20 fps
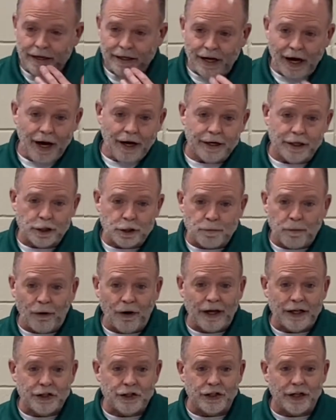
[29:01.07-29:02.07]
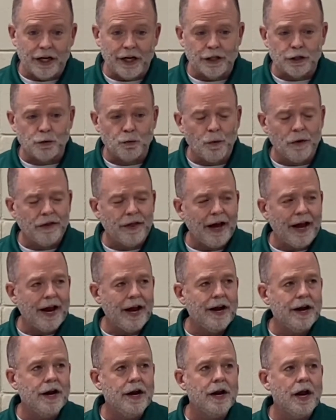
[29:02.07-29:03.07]
God has blessed us with
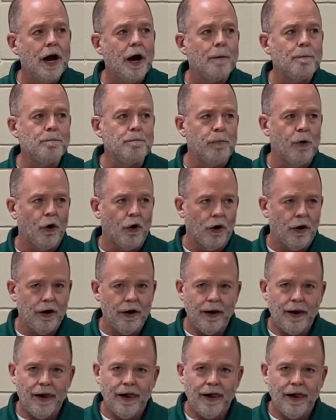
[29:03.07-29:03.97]
a number